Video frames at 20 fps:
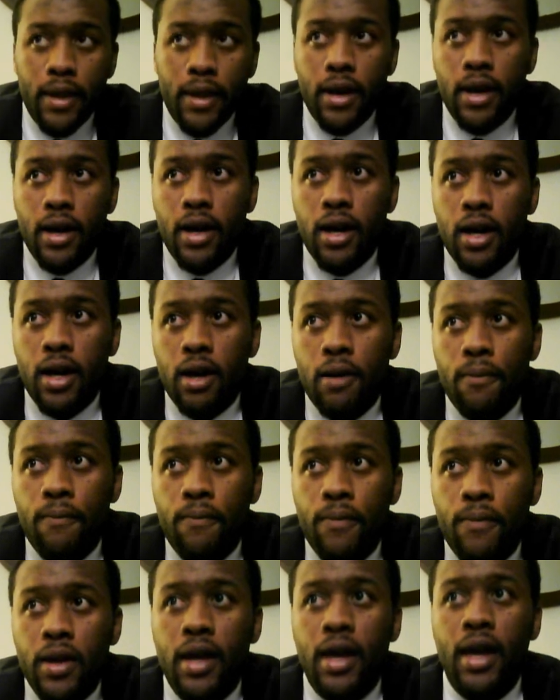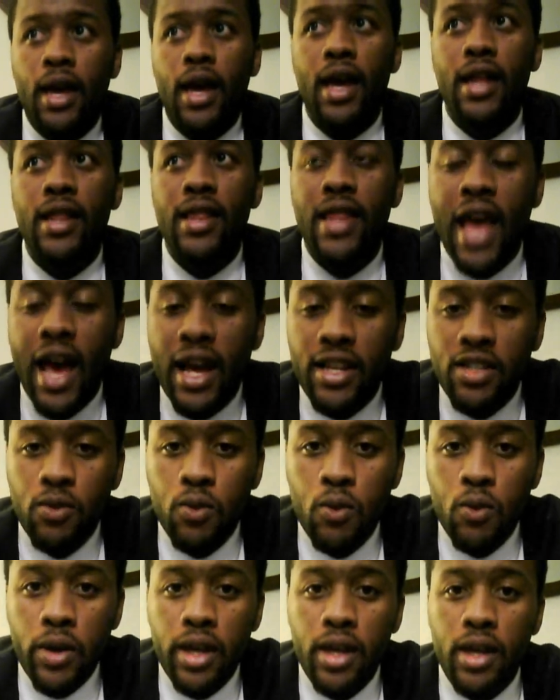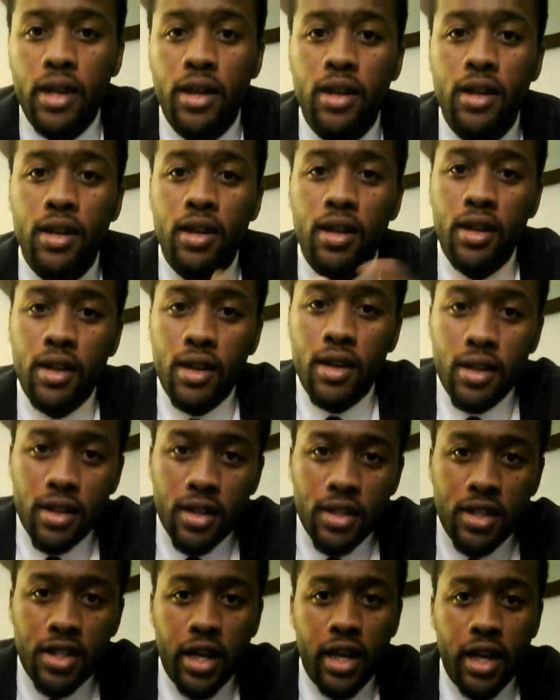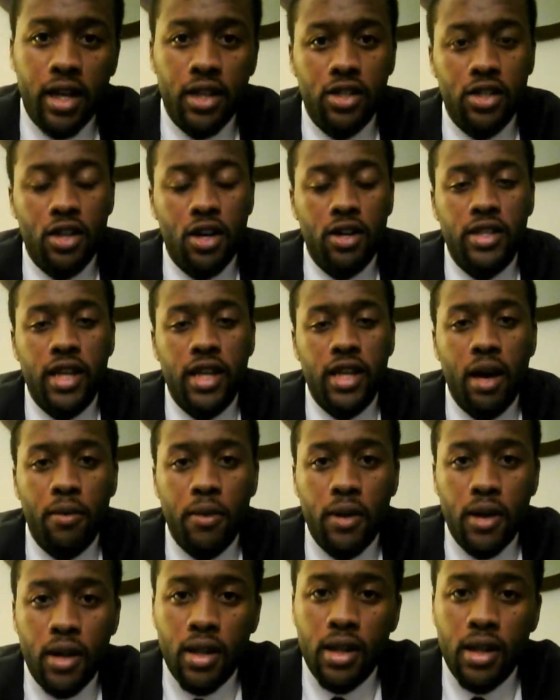And that's when the change starts happening.